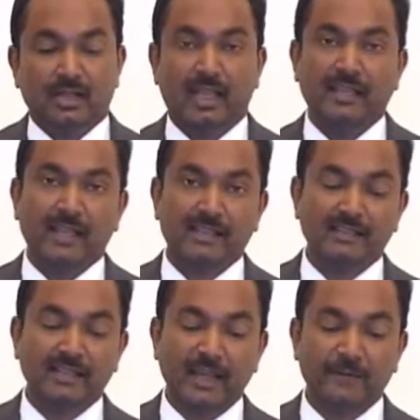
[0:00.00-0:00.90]
And
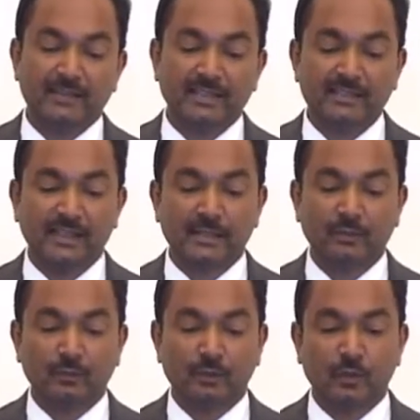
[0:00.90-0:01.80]
lastly, I would just
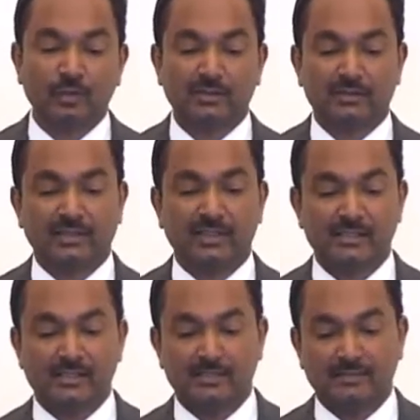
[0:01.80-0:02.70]
like to quote
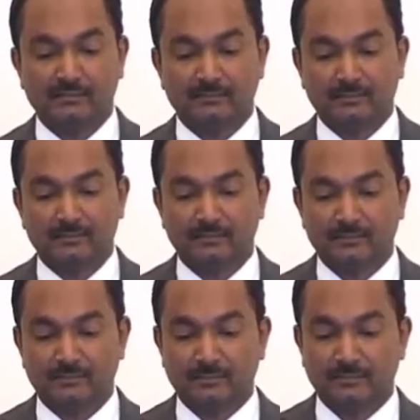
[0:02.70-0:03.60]
this:
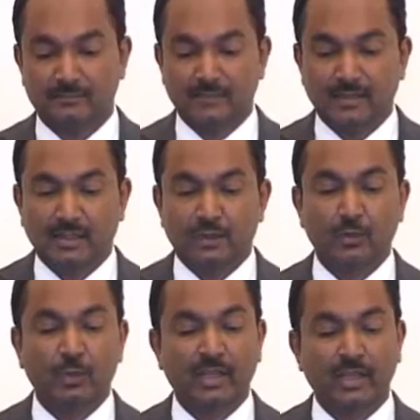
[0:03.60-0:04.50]

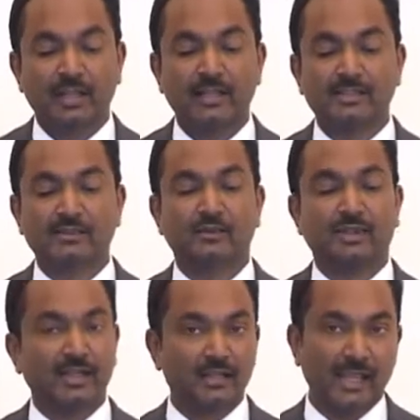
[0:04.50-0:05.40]
to hear is to
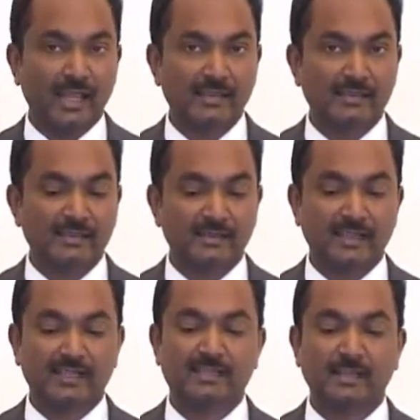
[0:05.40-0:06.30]
recognize
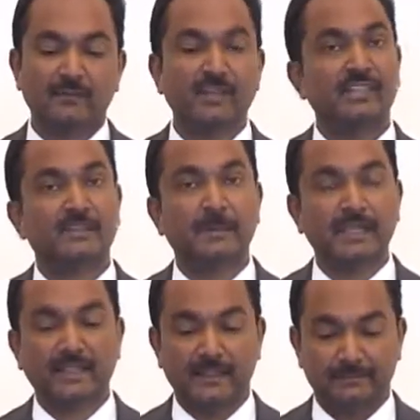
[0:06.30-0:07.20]
that someone is
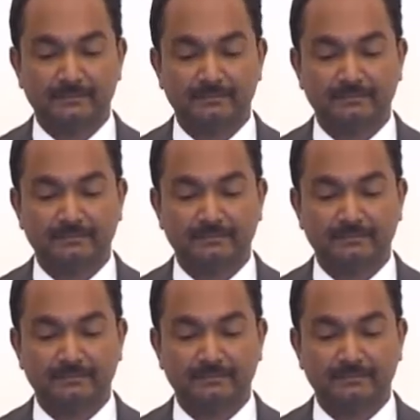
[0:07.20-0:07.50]
speaking.